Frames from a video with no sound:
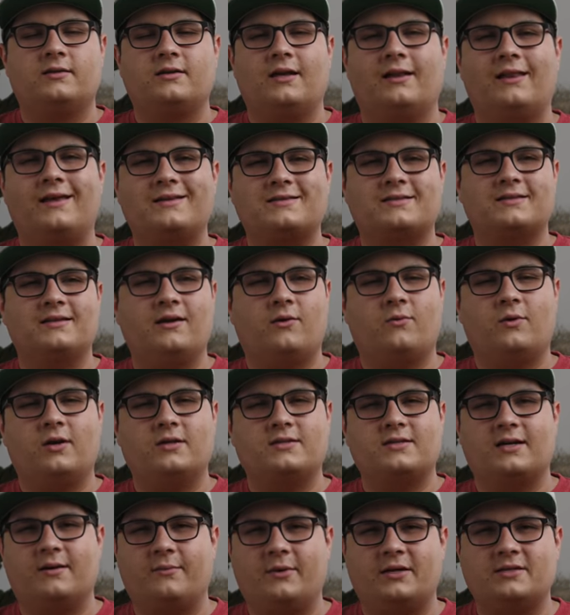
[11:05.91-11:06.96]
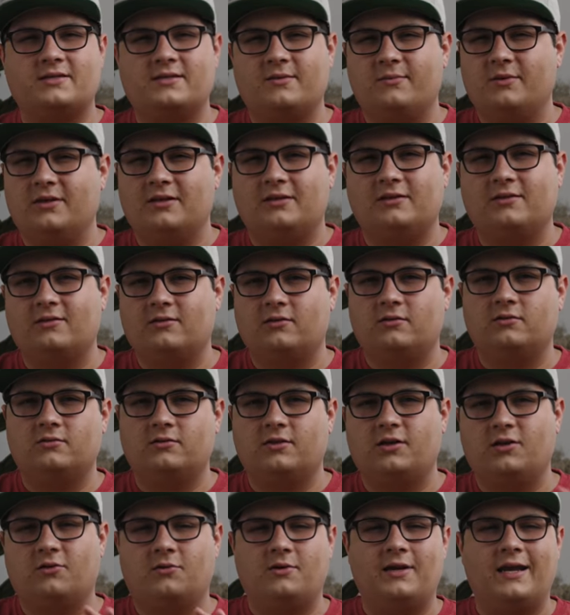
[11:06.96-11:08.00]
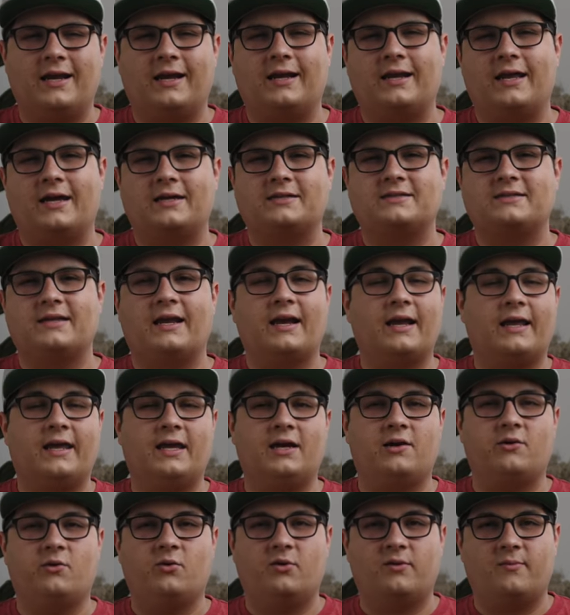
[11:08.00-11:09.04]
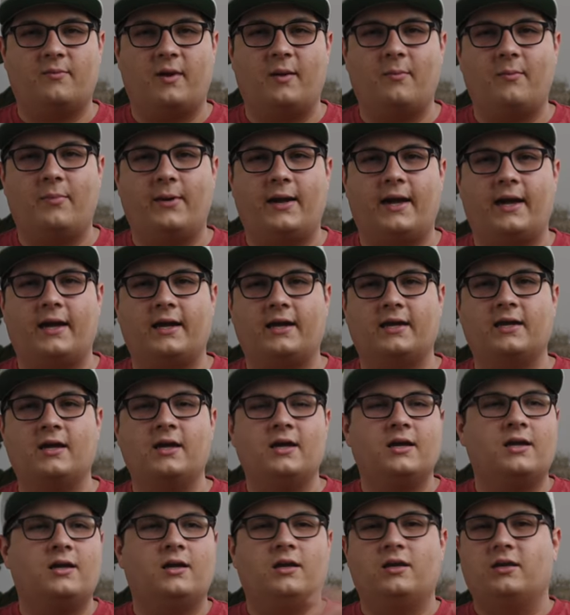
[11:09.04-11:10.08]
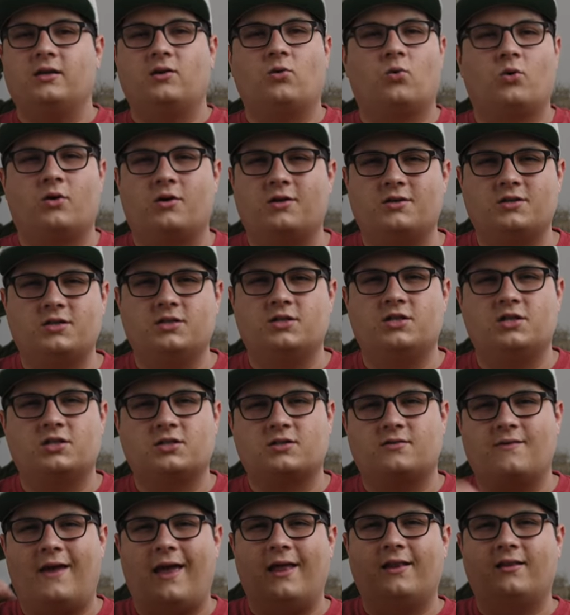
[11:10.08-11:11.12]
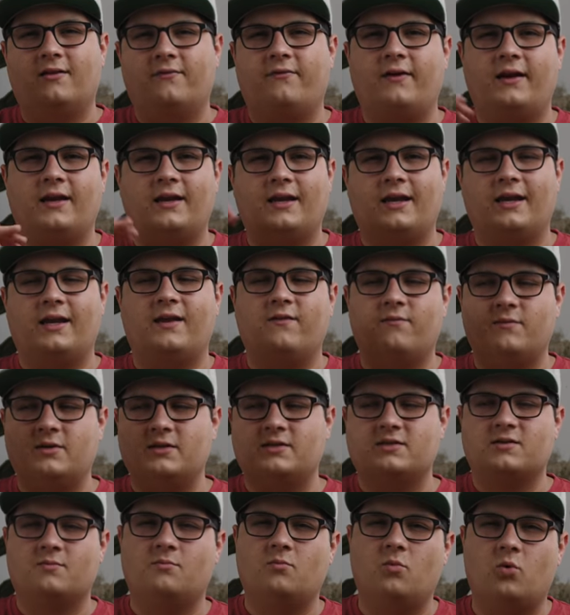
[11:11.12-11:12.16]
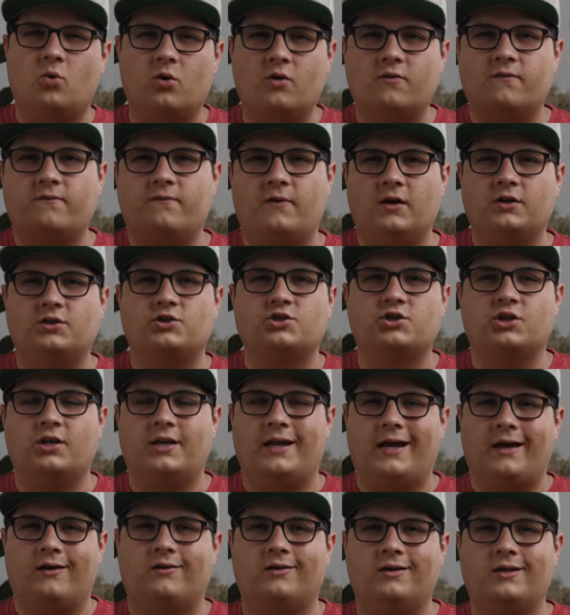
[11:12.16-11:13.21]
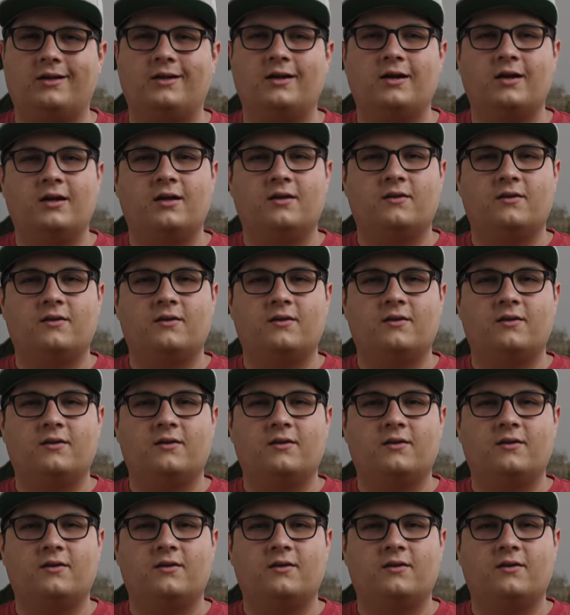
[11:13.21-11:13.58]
Now lastly, I want to talk about some of the little, you know, knickknacks that I carry with my bag in order to just elevate it and give me some more functionality.